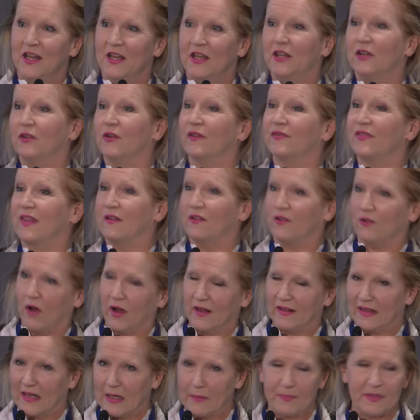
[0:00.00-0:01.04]
You know, if they're
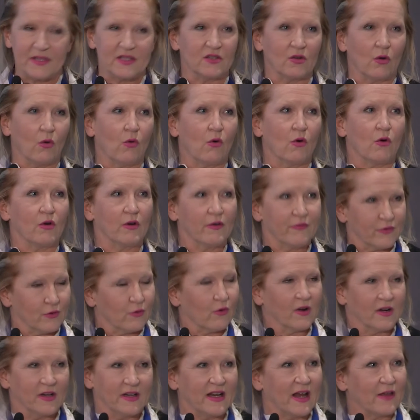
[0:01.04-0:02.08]
on Lipitor, if
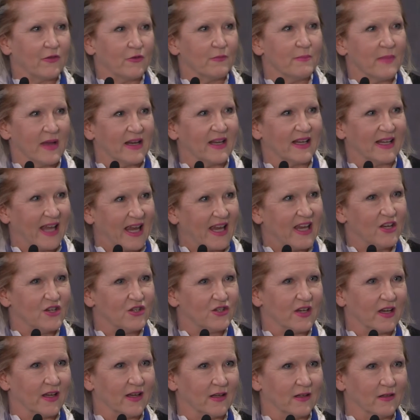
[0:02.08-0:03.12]
they're on another
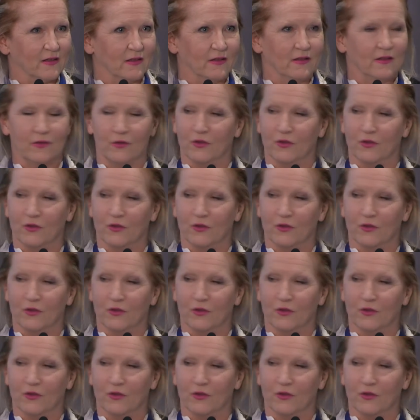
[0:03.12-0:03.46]
medication,